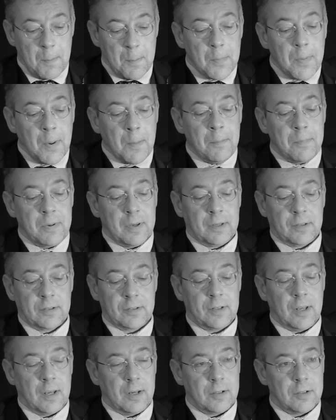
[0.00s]
Pumping
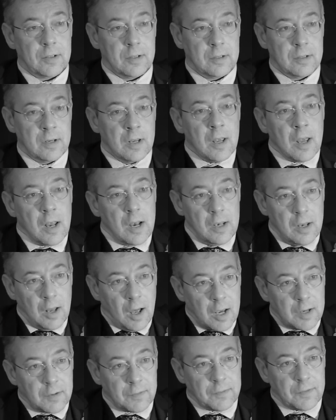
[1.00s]
station,
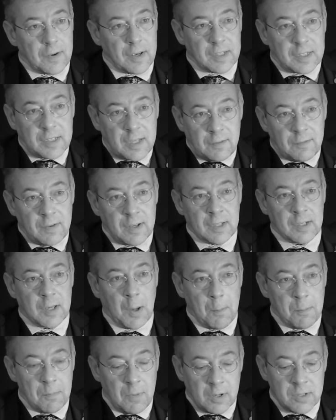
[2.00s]
life-giving
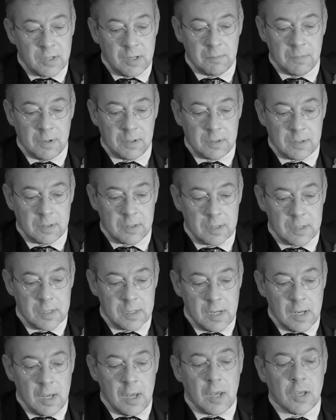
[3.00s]
monument,
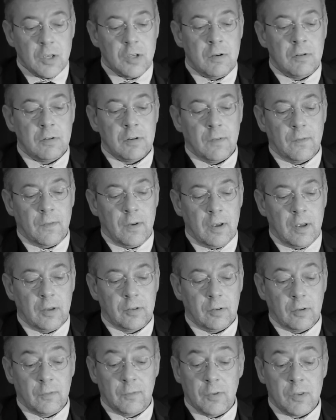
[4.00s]

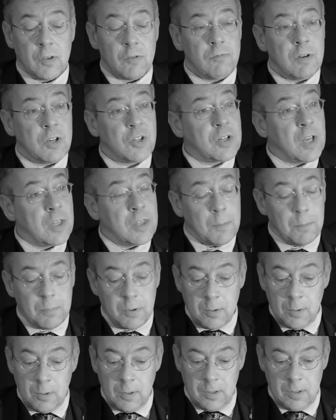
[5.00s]
universal for the rich and the
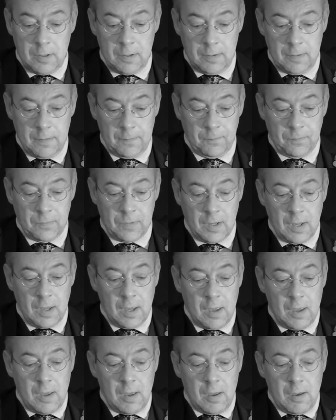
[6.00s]
poor.
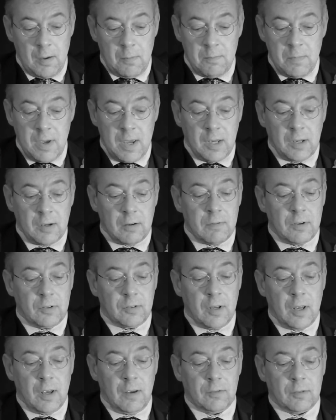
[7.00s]
Meagre
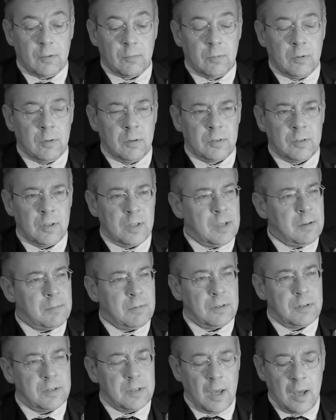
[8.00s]
reserves of water, it
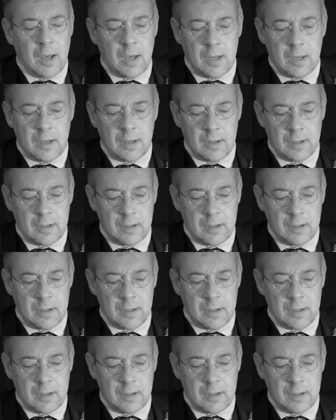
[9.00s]
was dire.